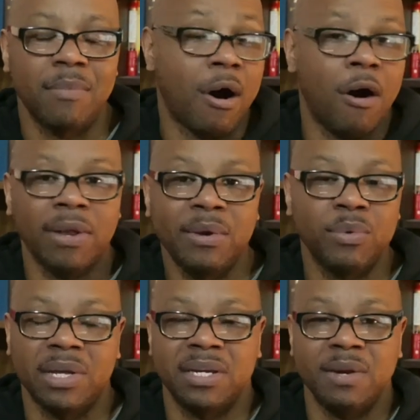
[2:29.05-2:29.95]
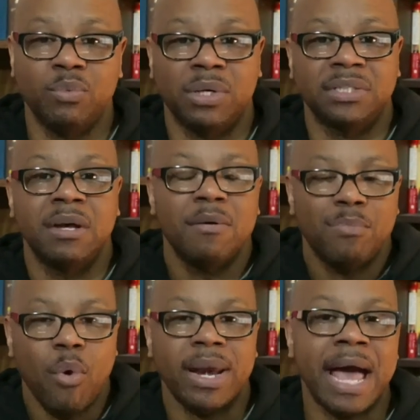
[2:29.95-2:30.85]
All he really did was
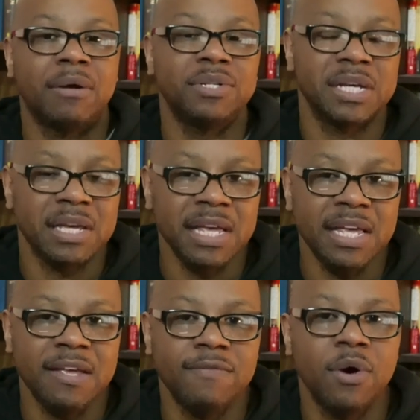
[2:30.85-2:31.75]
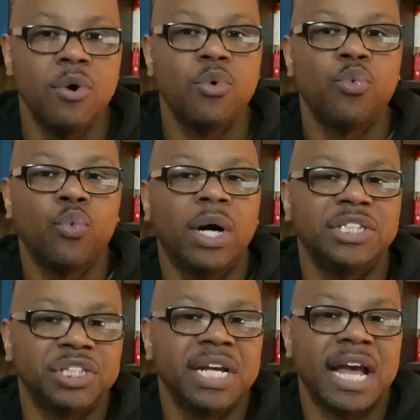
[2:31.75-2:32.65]
point out to Eve what
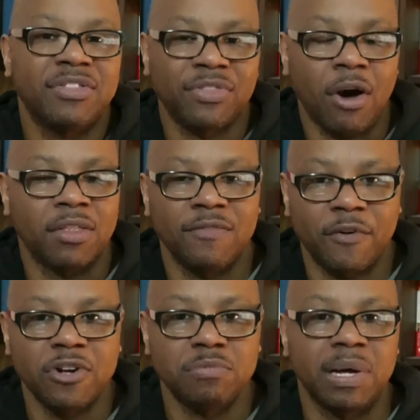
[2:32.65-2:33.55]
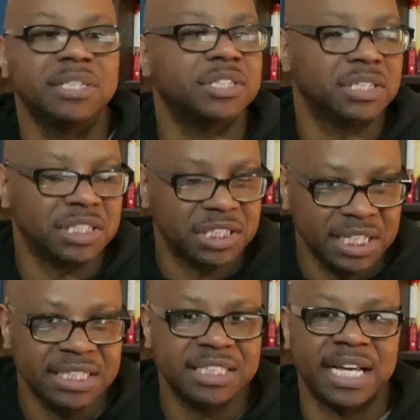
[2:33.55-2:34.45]
she had thought in the first place.
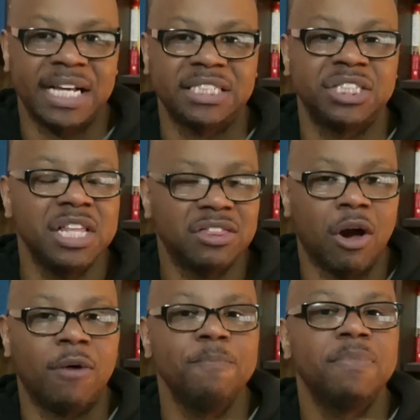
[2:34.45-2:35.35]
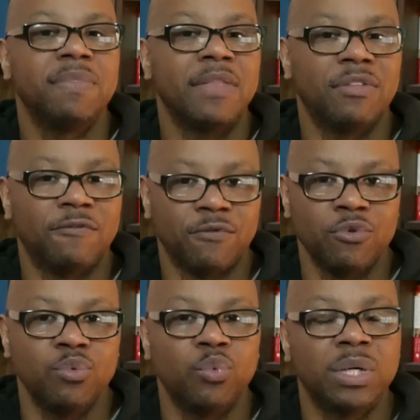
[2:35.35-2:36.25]
She says she thought that the
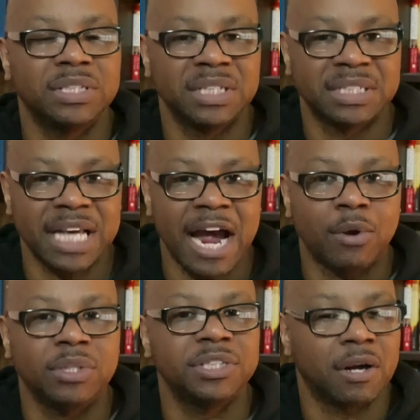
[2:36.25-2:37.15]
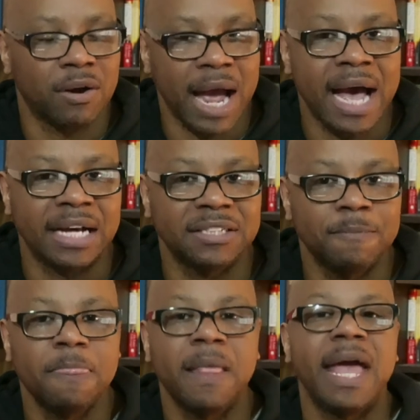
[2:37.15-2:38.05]
fruit was desirous to her eyes.
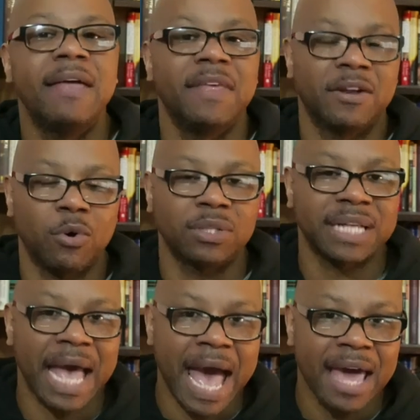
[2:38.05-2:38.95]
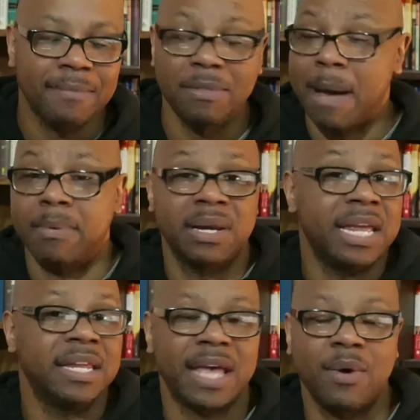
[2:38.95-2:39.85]
And then, of course, Adam, the Bible doesn't
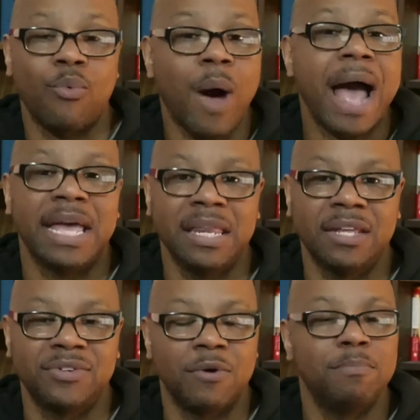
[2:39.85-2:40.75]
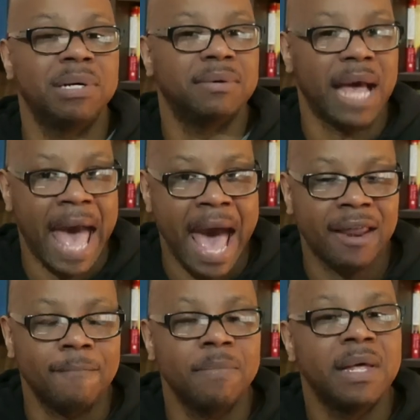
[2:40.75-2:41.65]
indicate why he did so, but
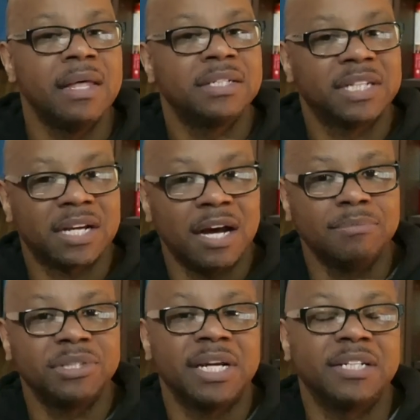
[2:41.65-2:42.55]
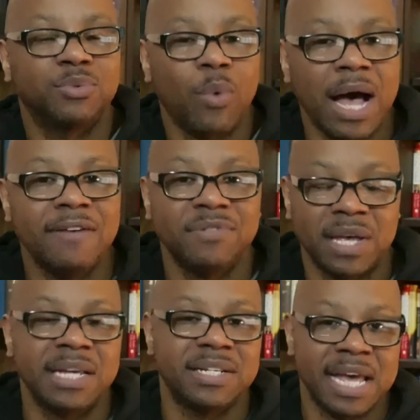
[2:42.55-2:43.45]
Adam succumbs to his wife
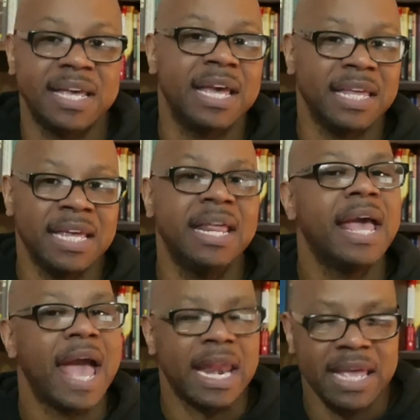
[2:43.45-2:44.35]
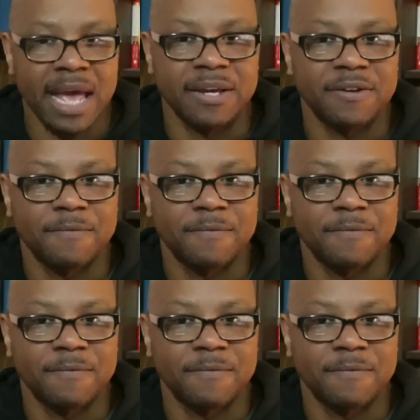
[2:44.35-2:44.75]
saying, Take and eat, and he ate.